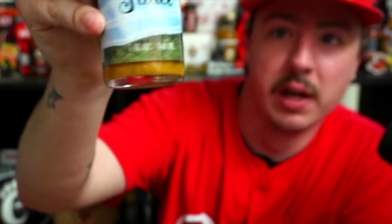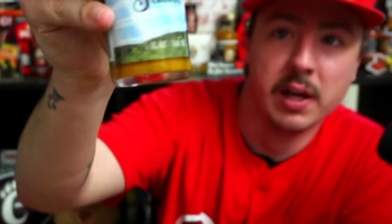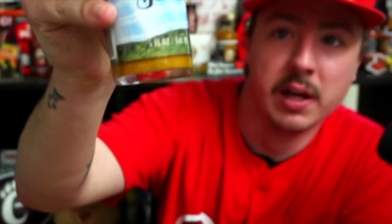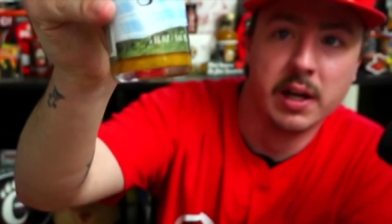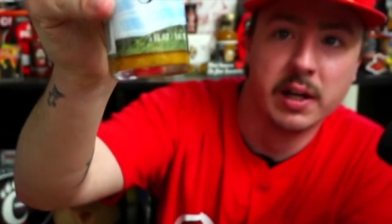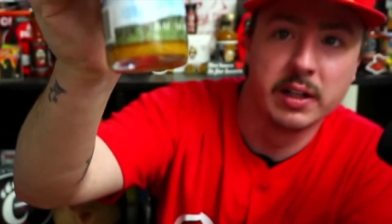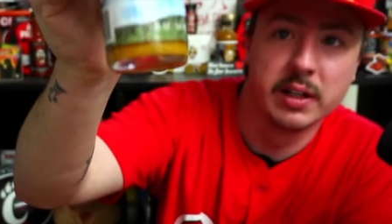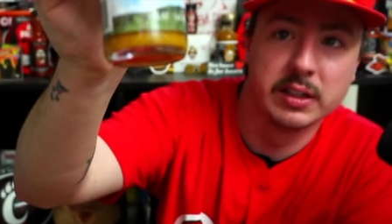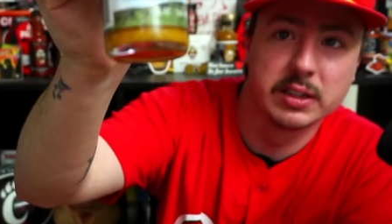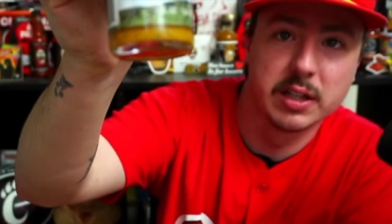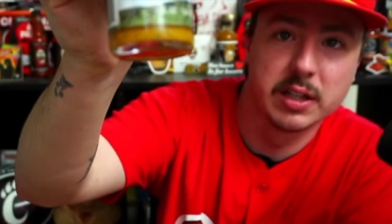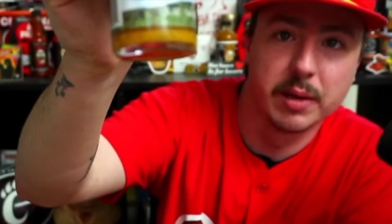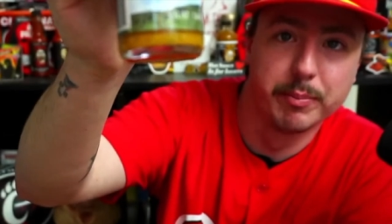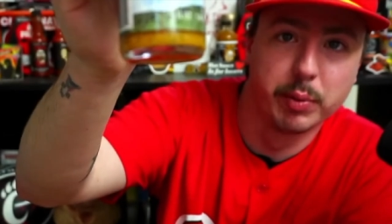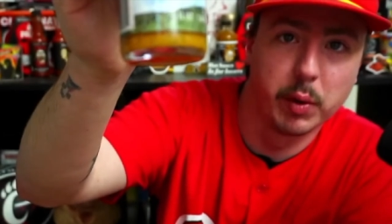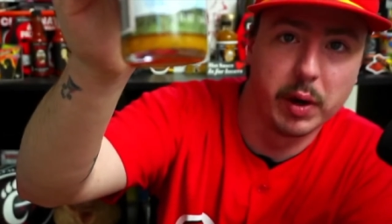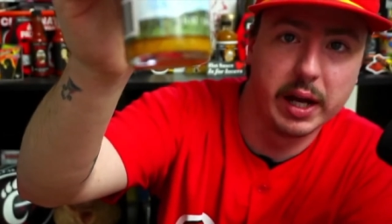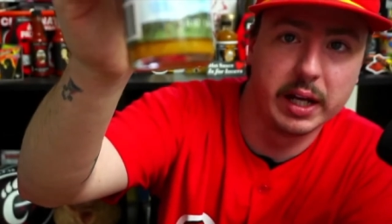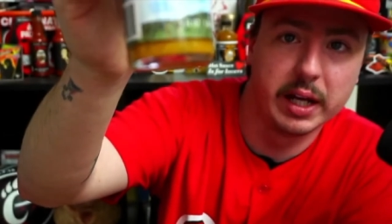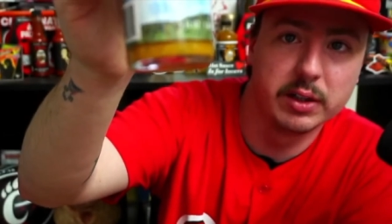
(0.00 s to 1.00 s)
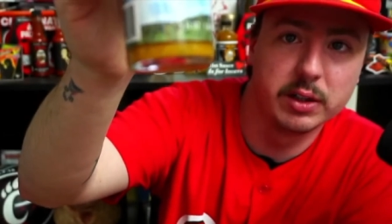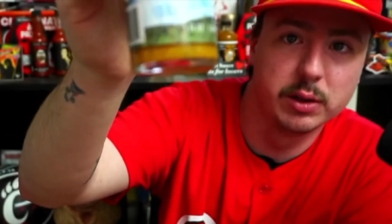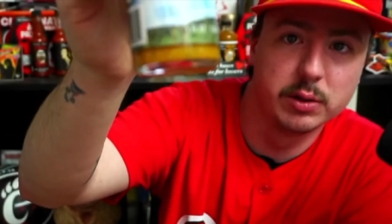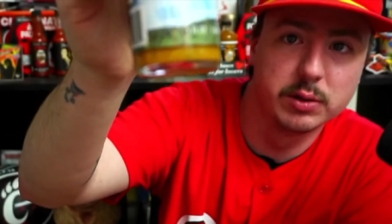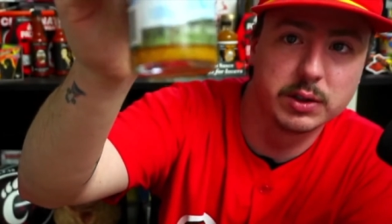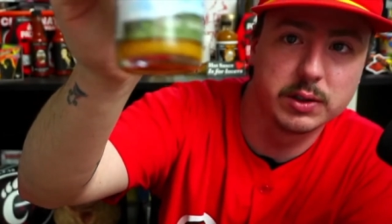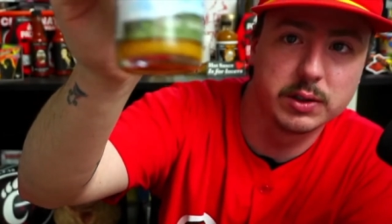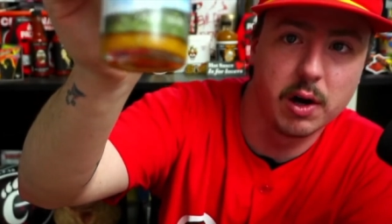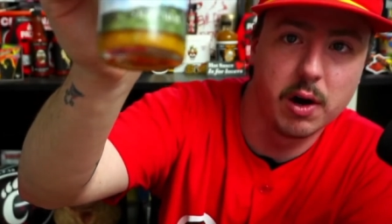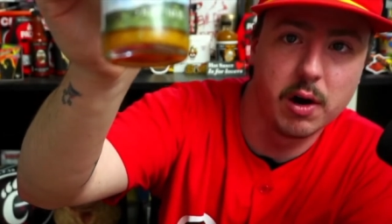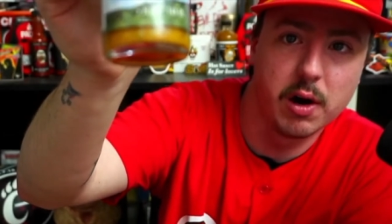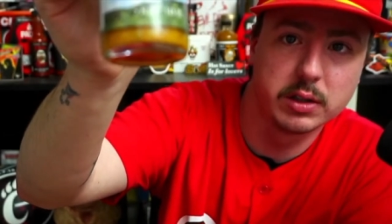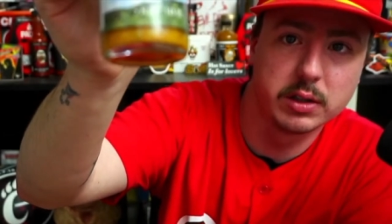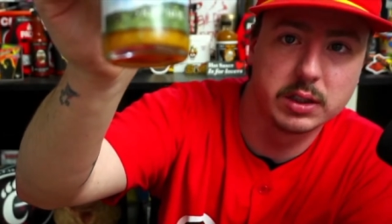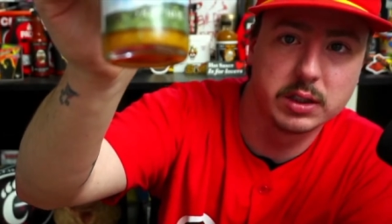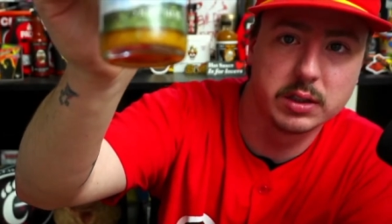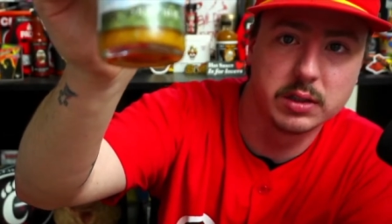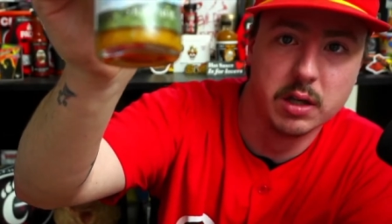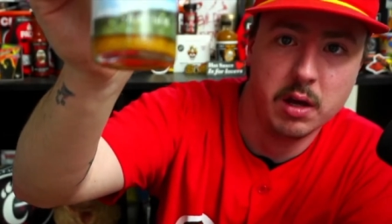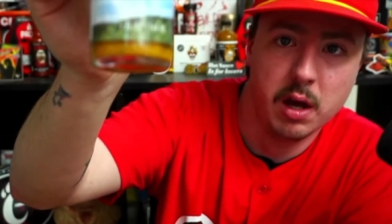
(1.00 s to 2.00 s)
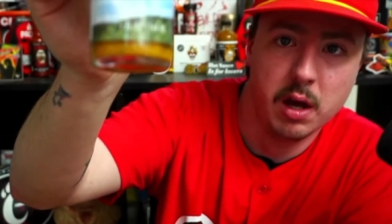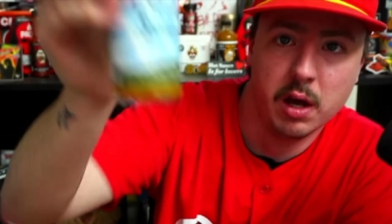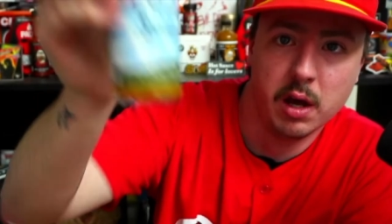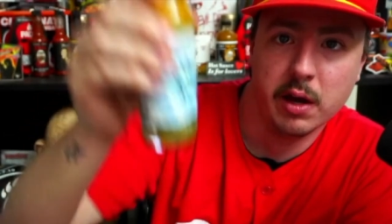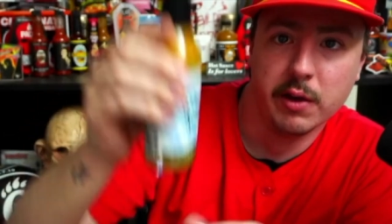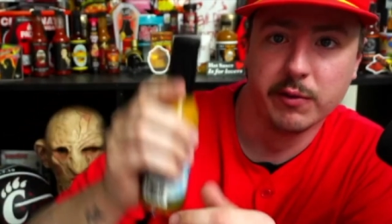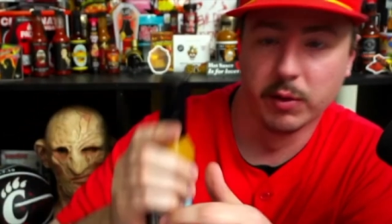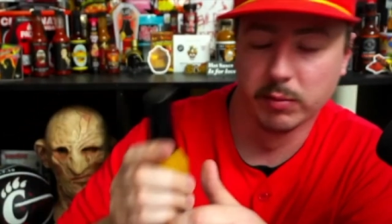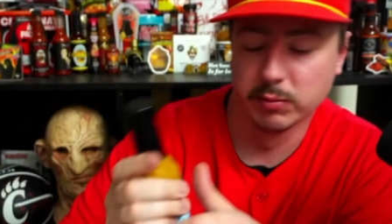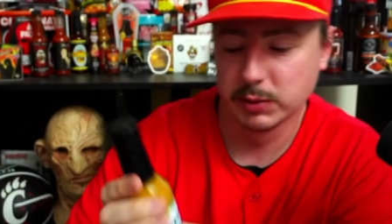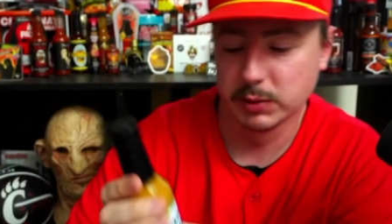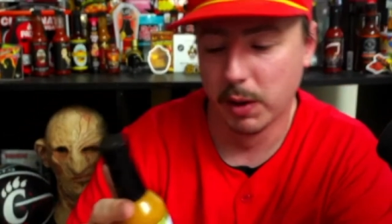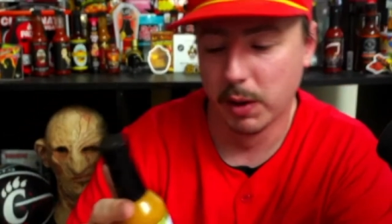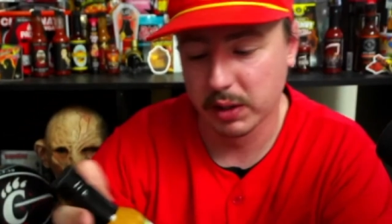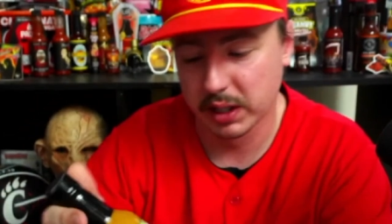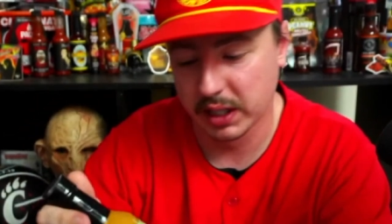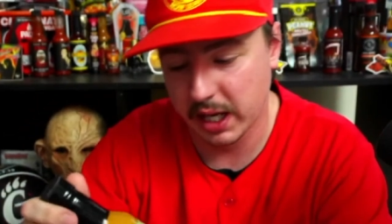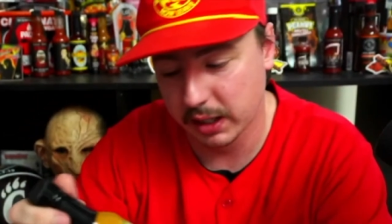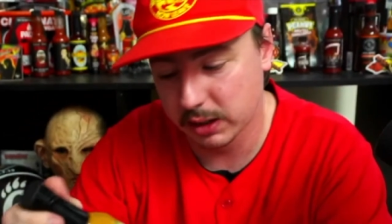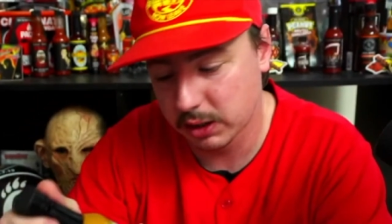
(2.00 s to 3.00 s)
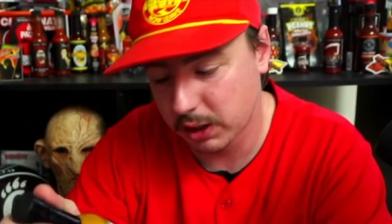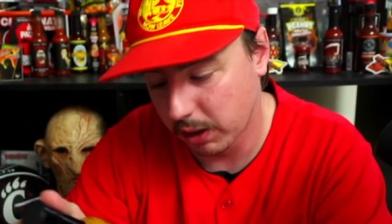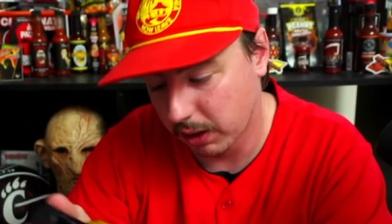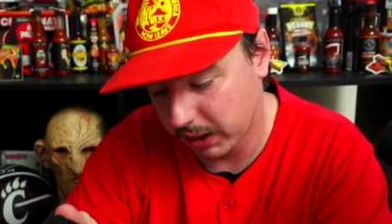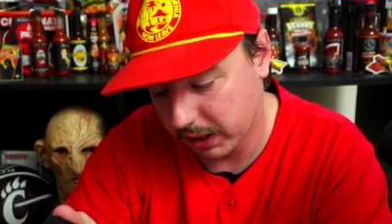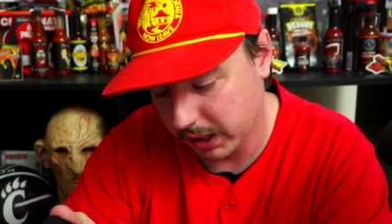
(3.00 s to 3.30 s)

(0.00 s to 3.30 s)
And it's a brand new sauce from Smokin' Ed Curry